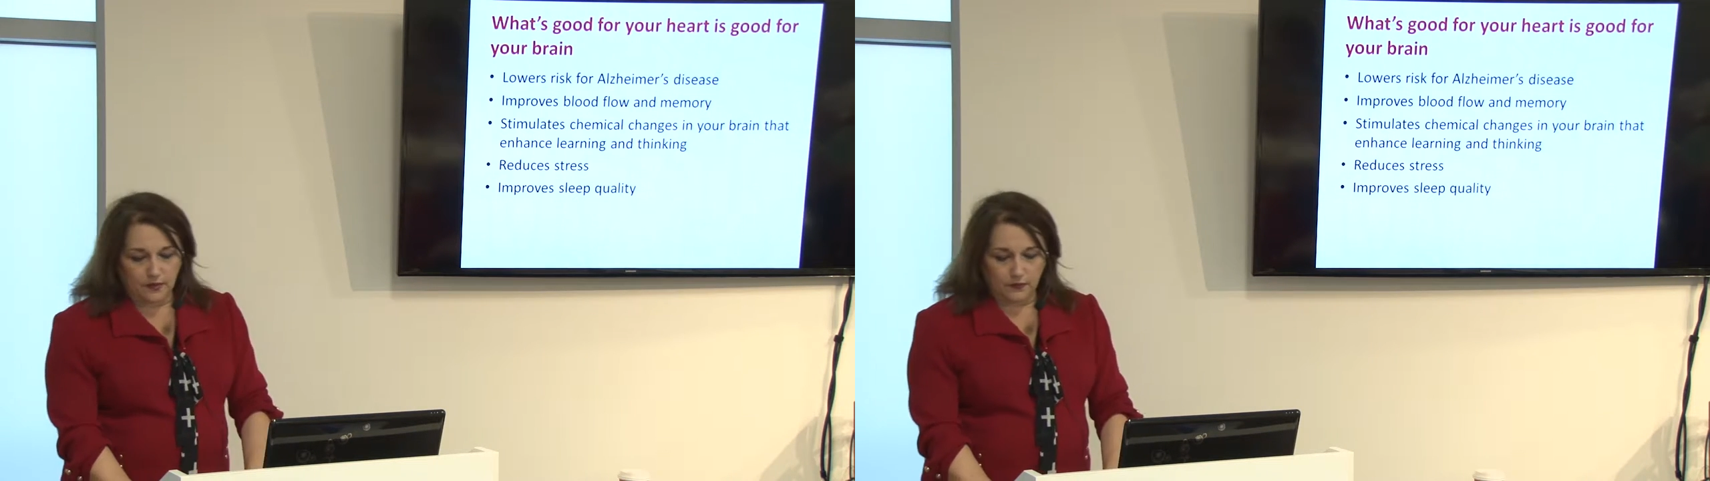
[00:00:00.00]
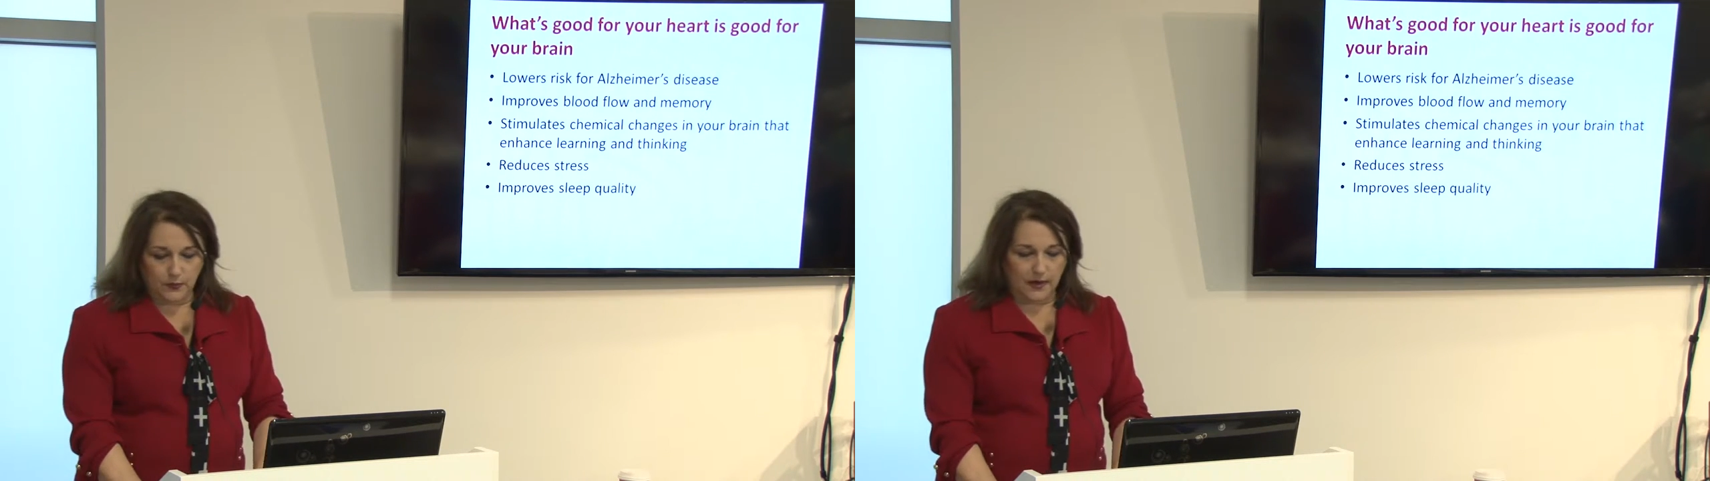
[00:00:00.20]

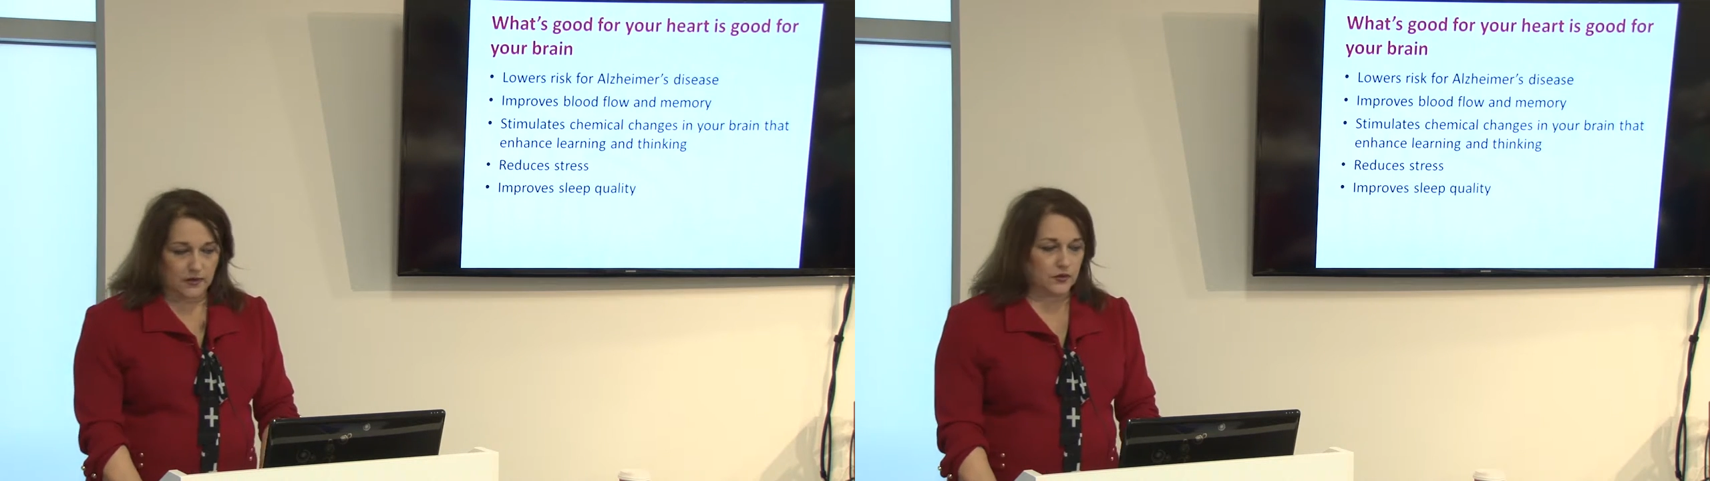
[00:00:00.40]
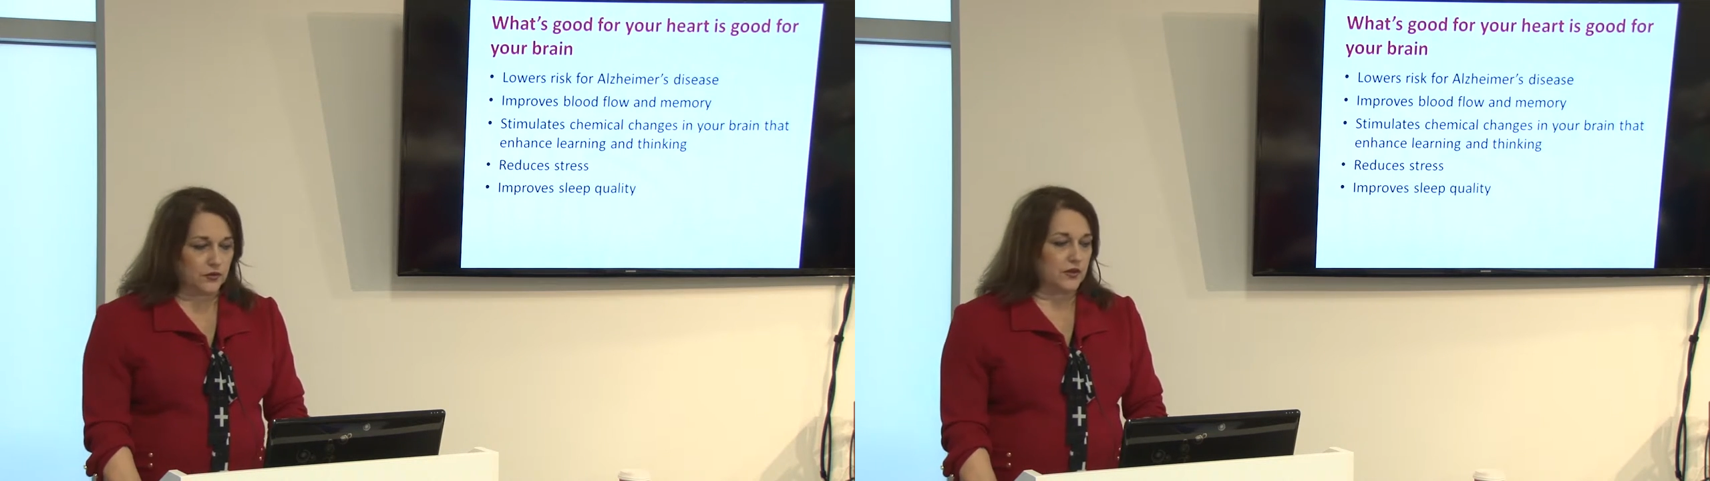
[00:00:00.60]
if you
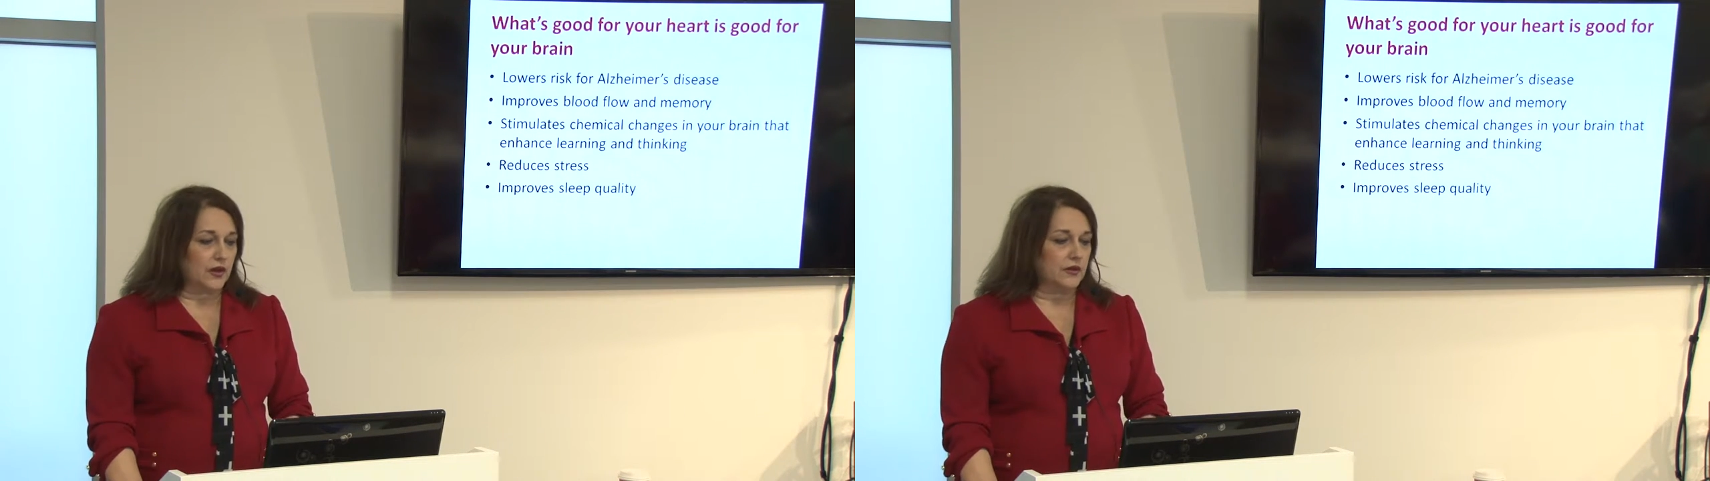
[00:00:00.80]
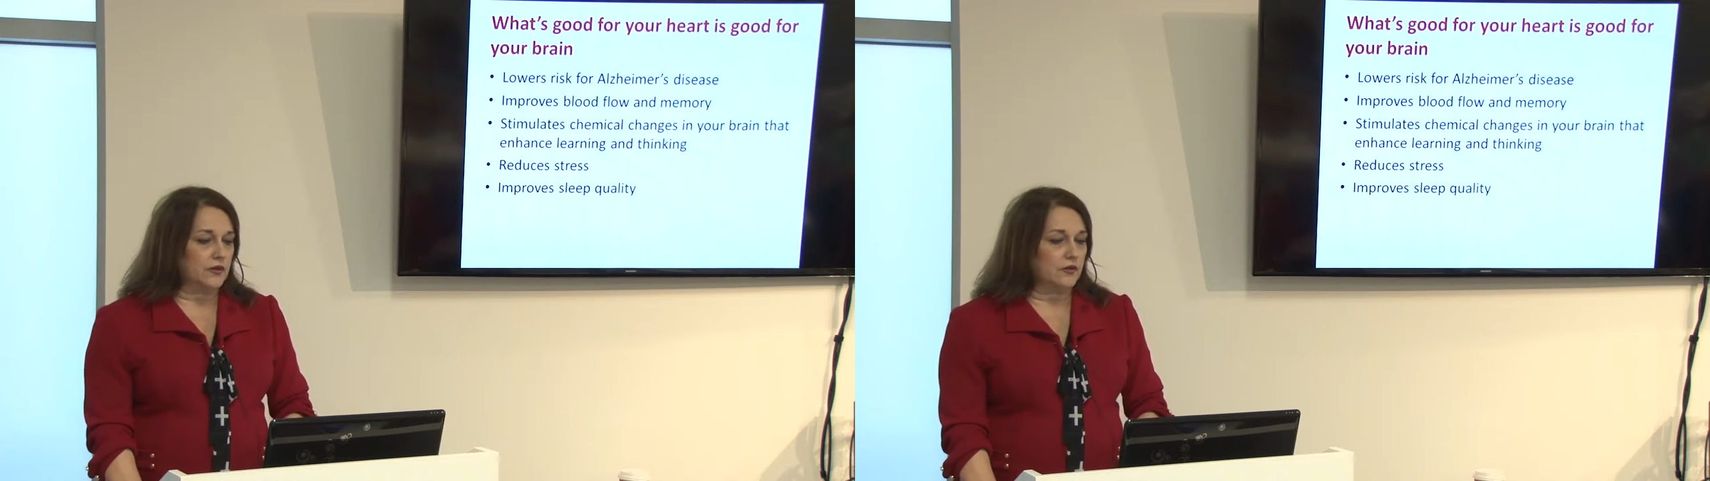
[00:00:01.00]

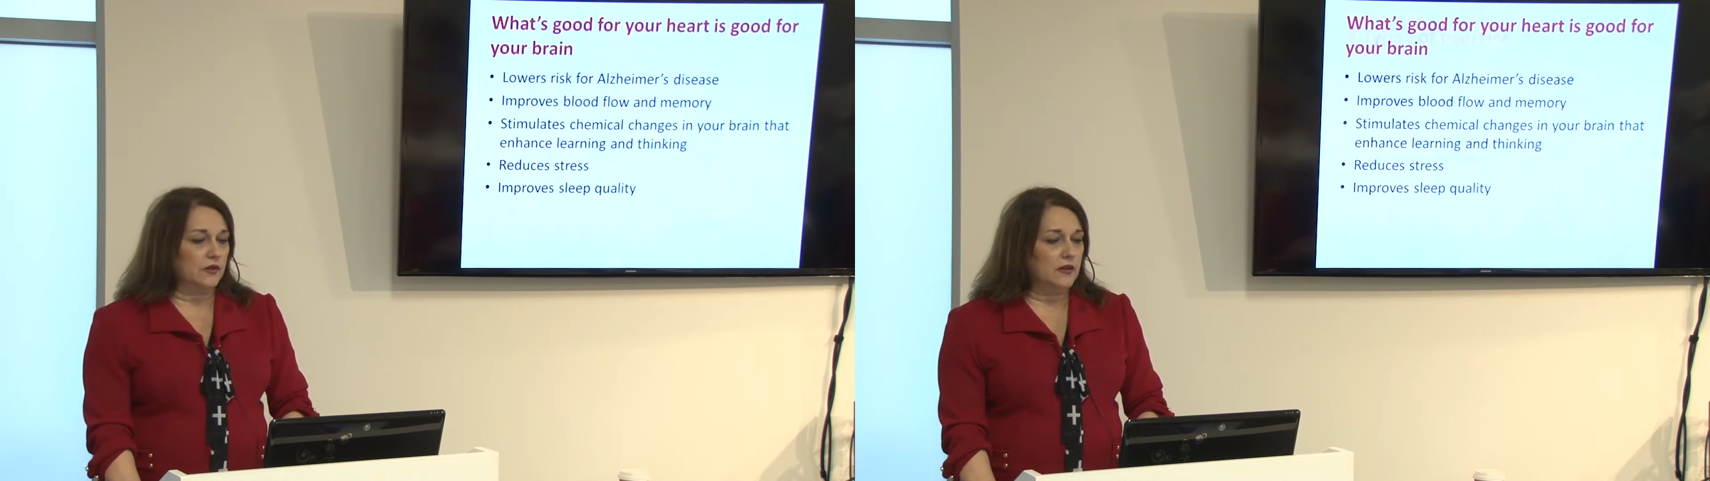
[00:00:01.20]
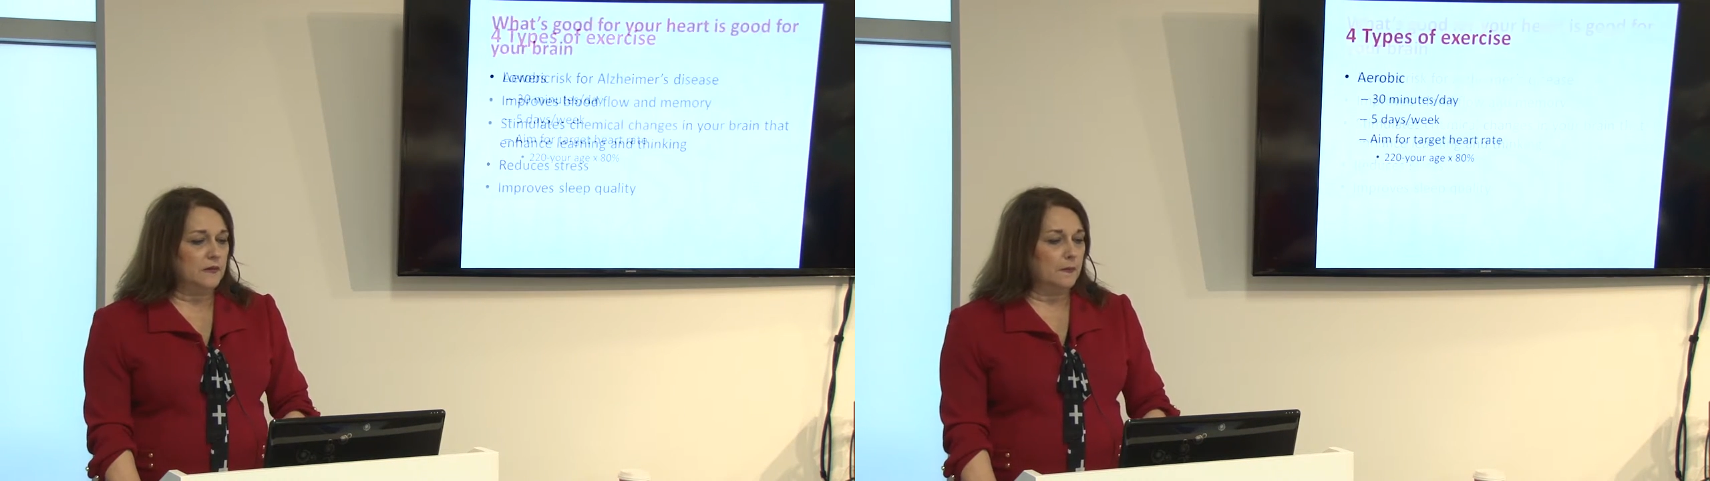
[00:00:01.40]
exercise,
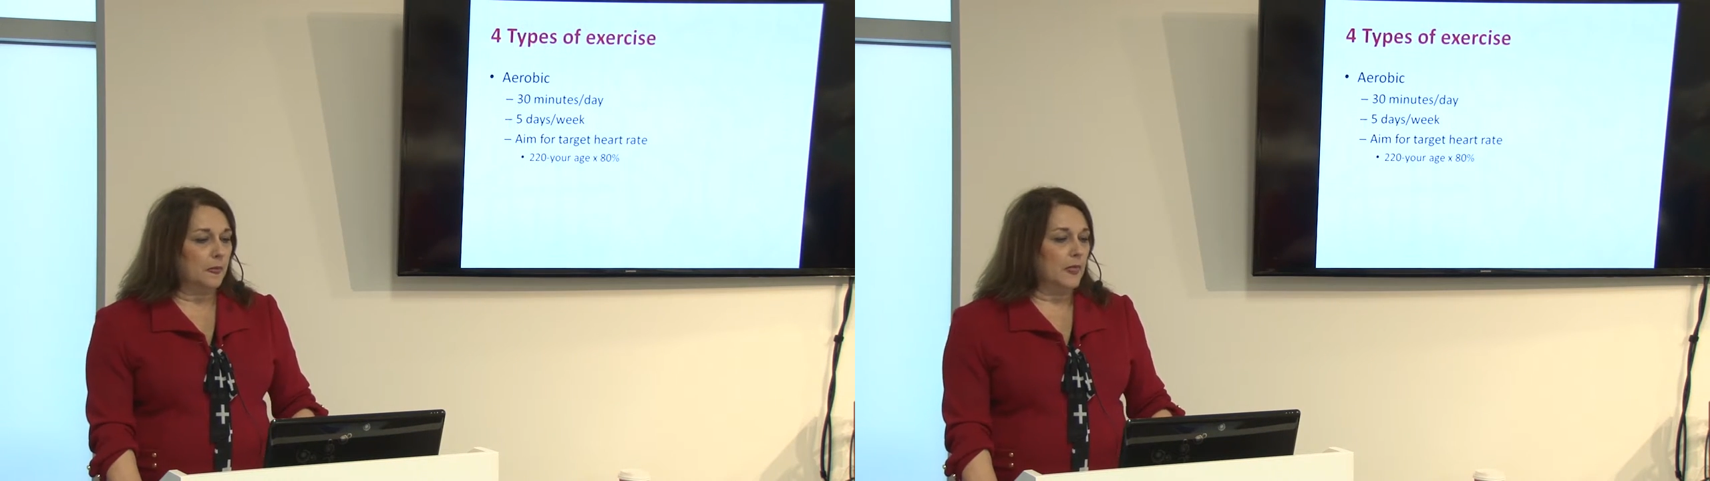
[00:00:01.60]
right?